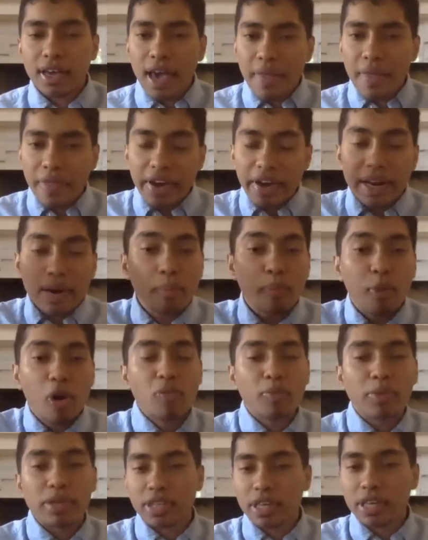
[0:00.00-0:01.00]
that in a
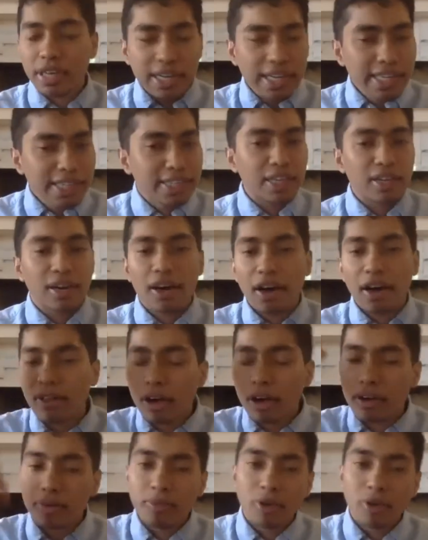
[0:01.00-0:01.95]
moment, in an instant, Allah